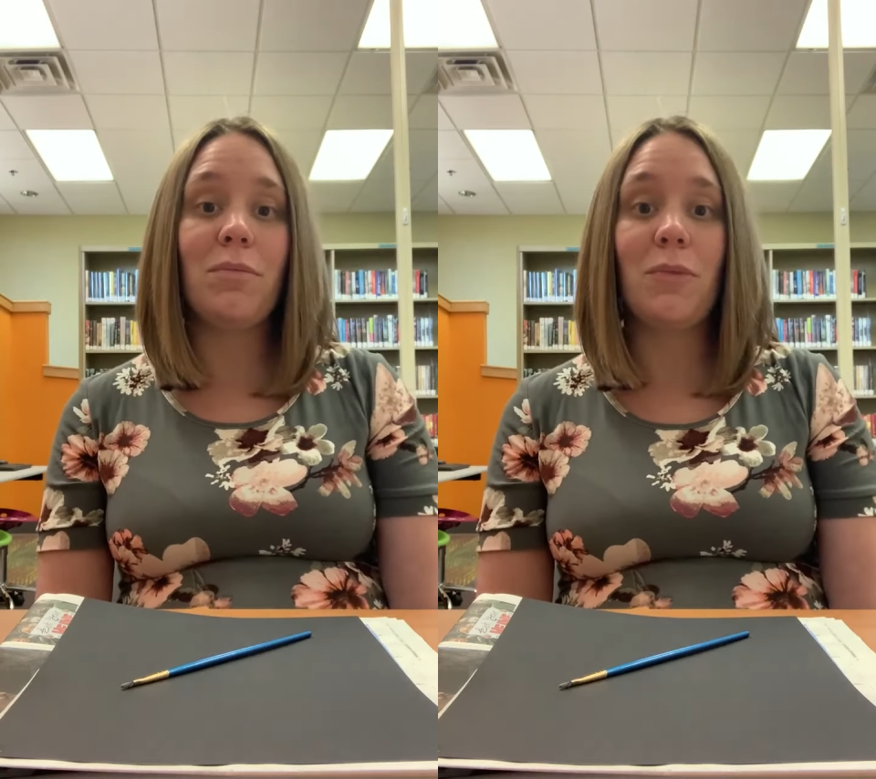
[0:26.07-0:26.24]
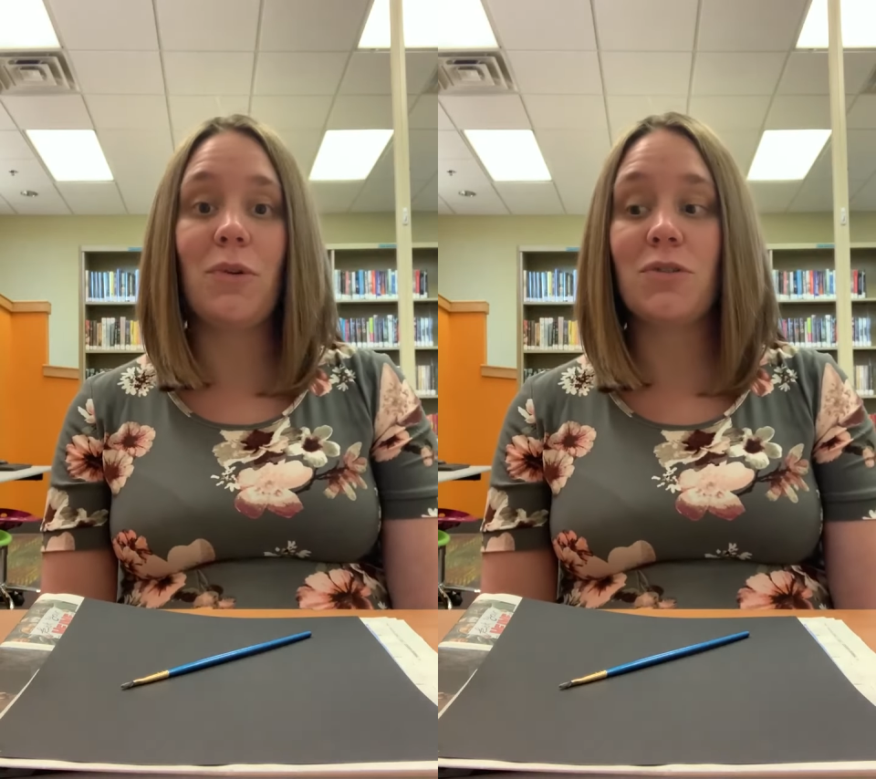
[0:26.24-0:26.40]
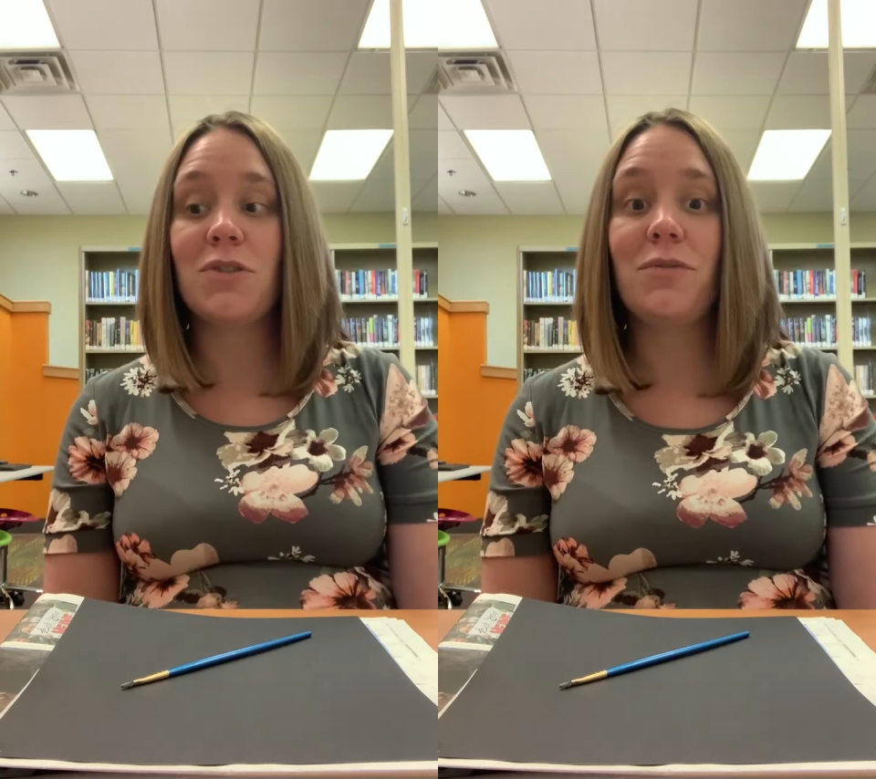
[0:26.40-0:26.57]

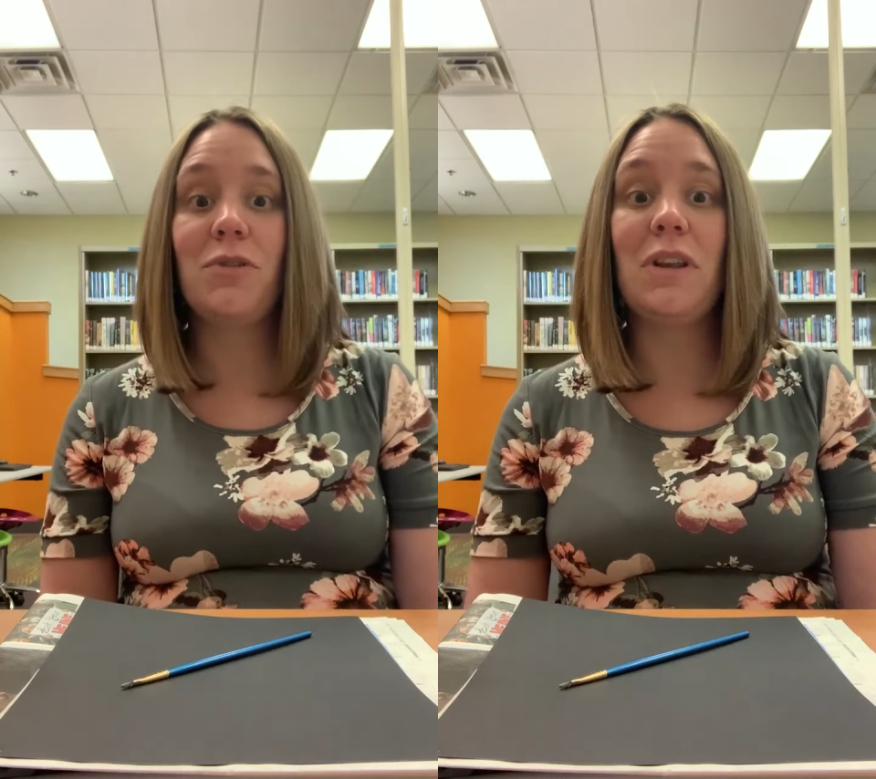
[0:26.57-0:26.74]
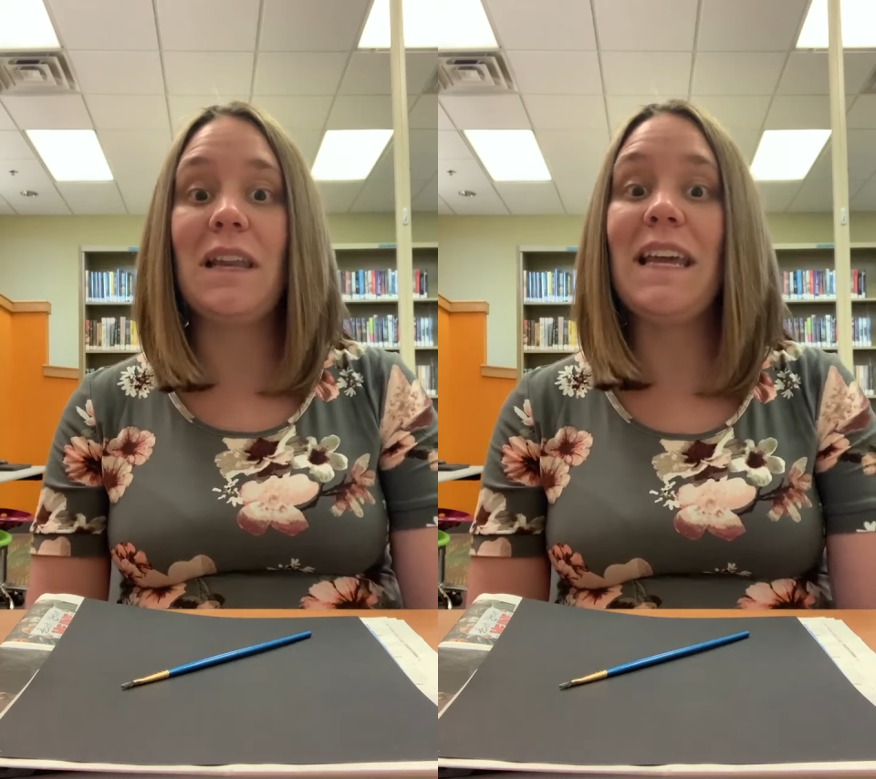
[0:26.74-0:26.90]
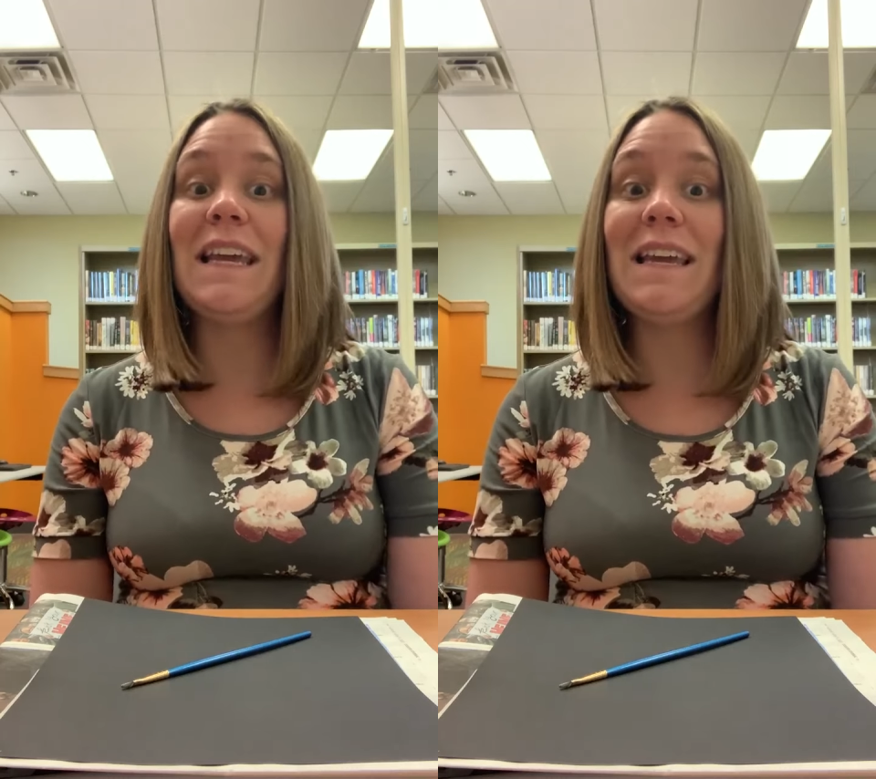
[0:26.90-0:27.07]
or stuff you
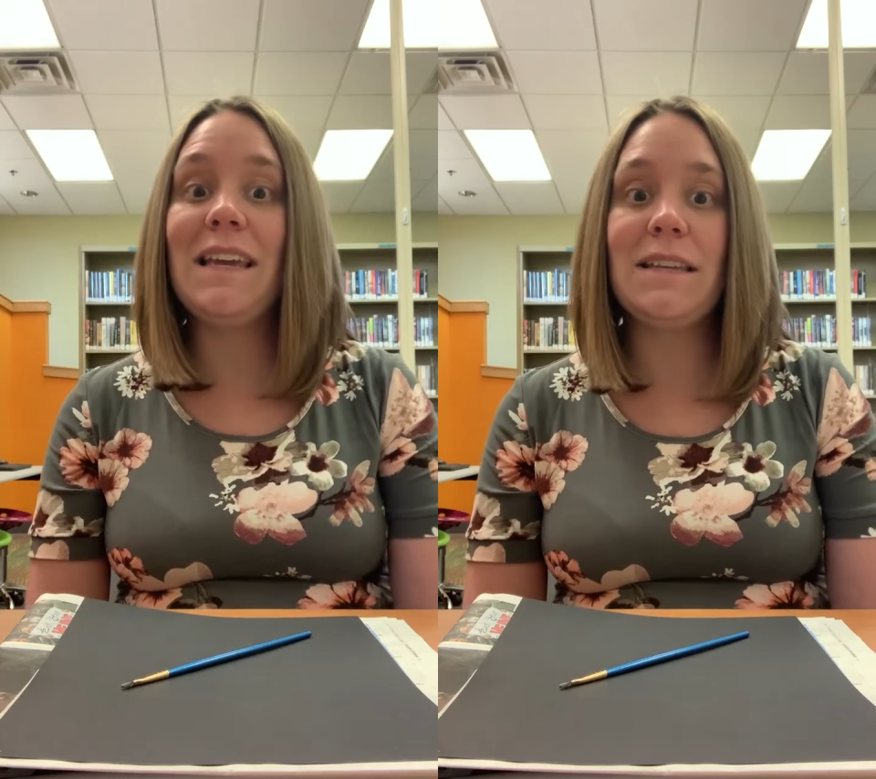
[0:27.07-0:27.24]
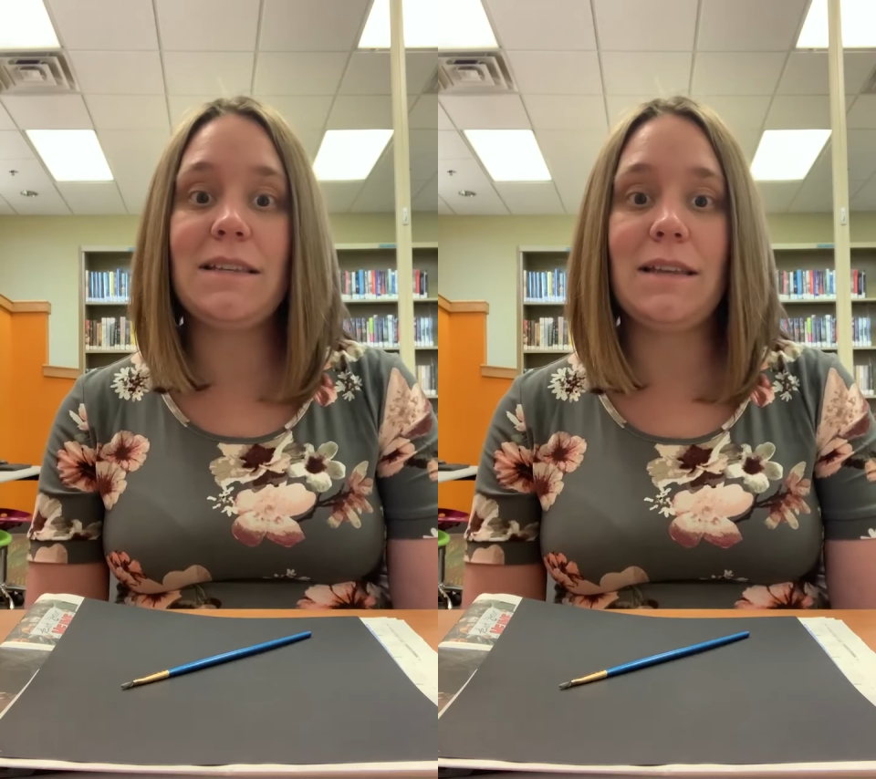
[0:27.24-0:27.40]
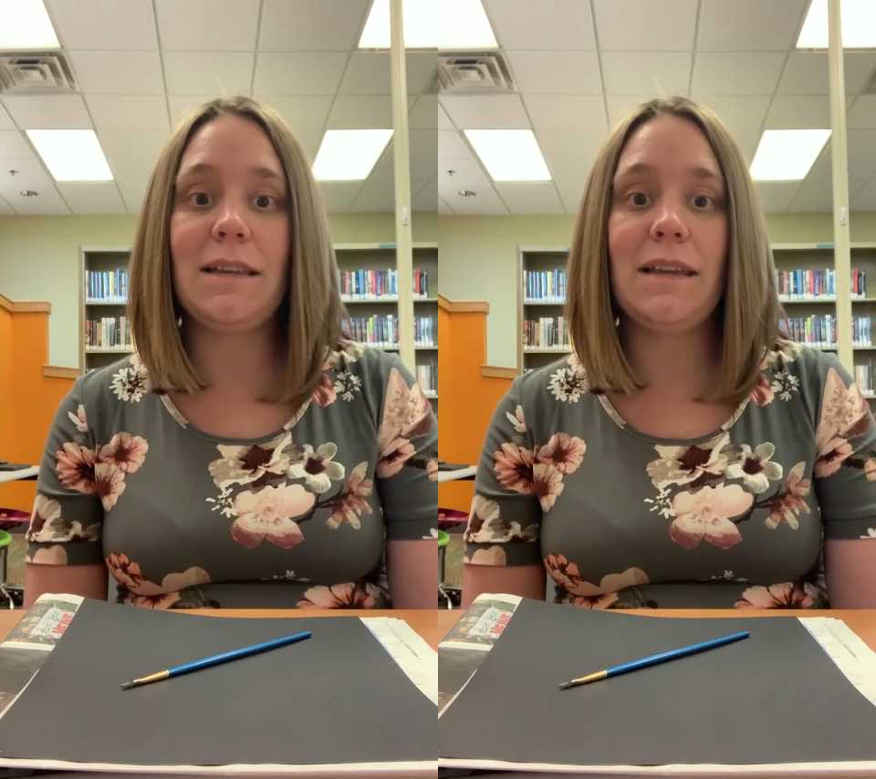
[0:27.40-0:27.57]
can
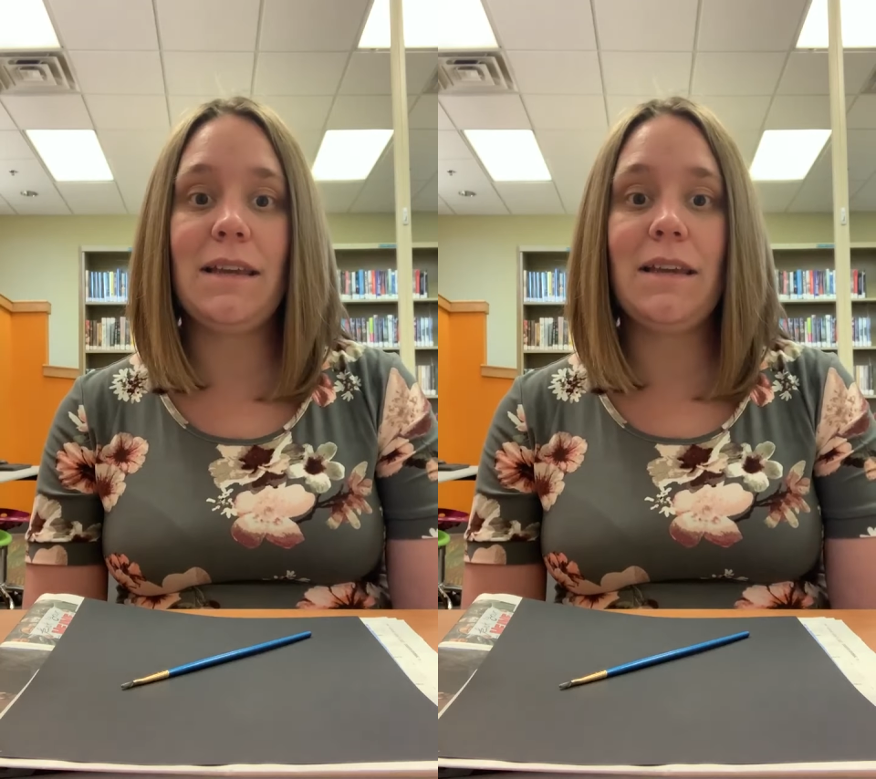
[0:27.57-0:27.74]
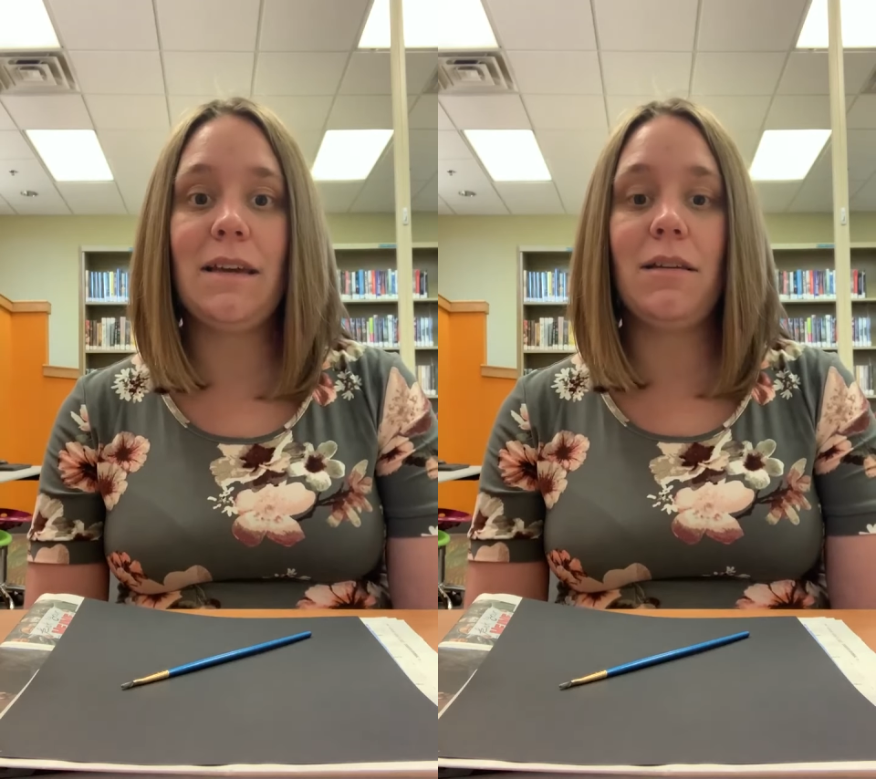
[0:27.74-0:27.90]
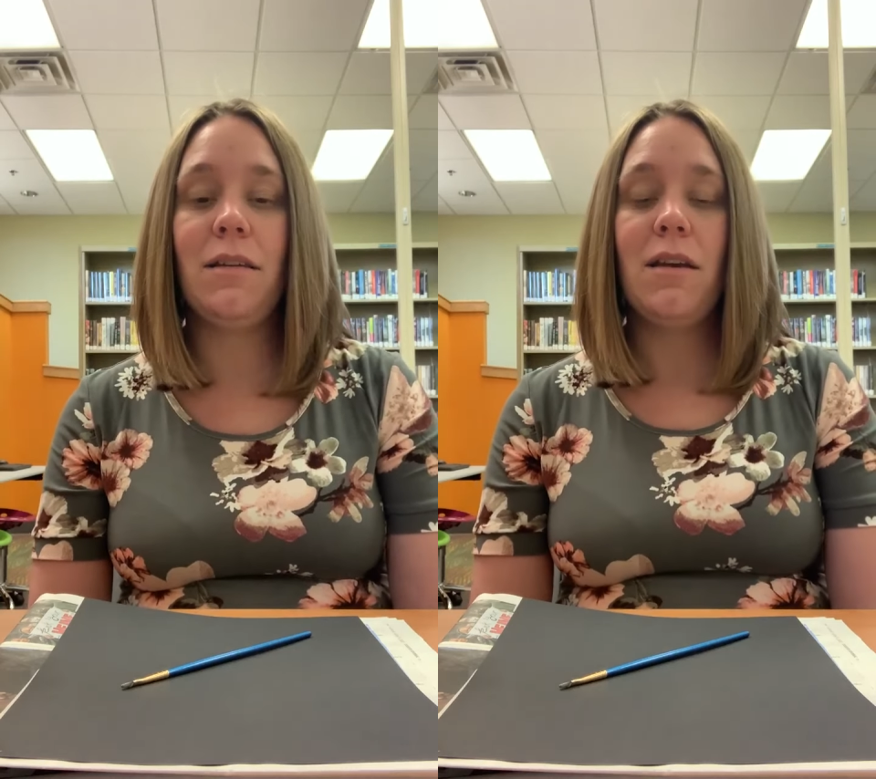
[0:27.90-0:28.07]
easily
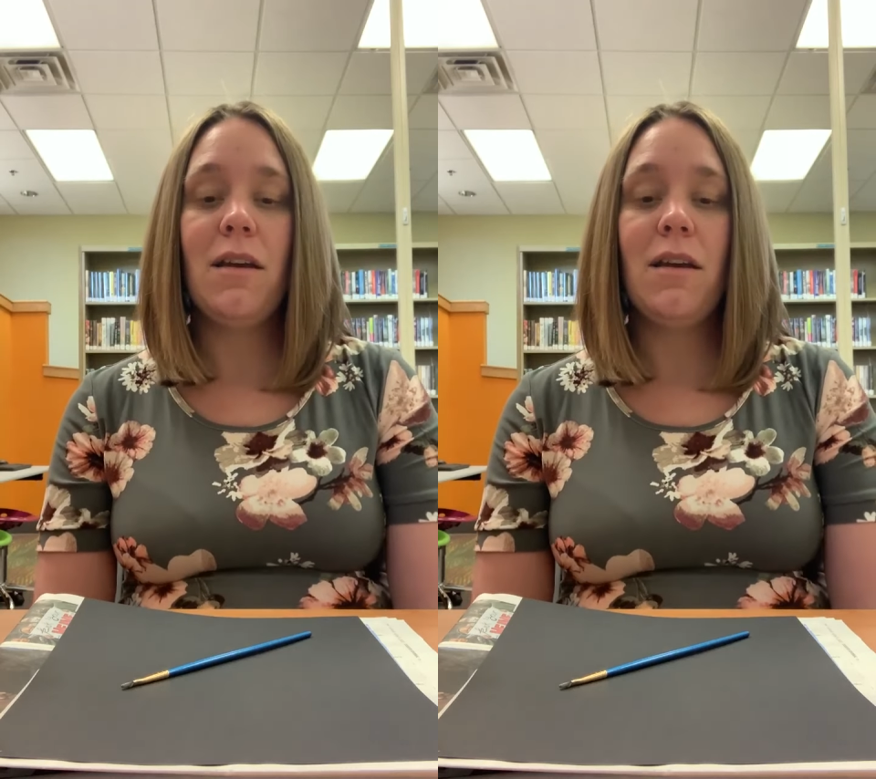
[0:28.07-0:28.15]
get.